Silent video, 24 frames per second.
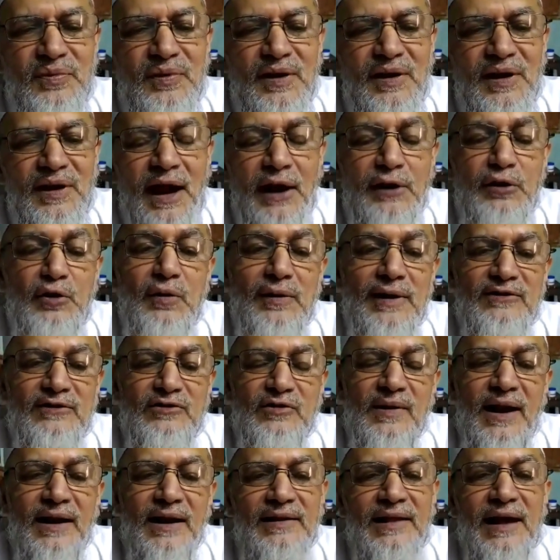and you
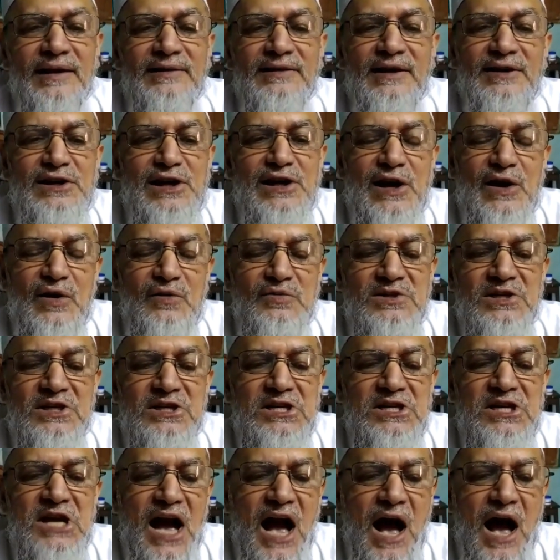resurrect at the day of the
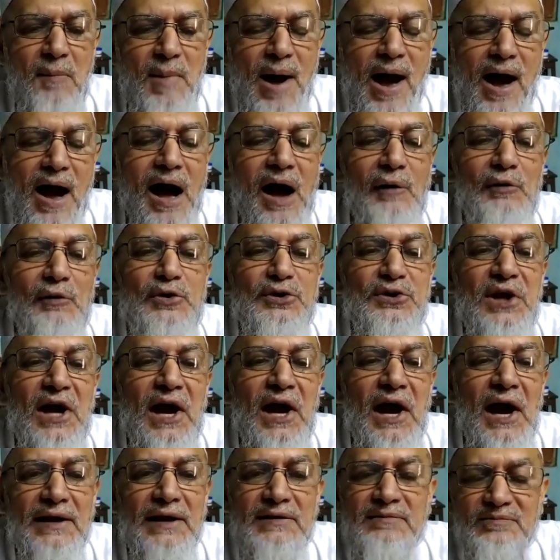Qiyamah how you
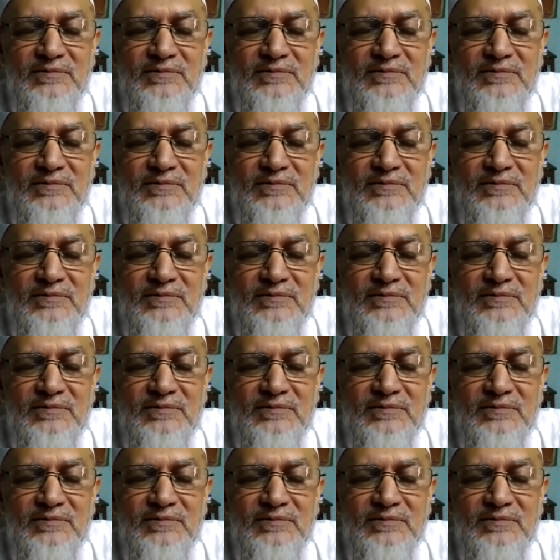died.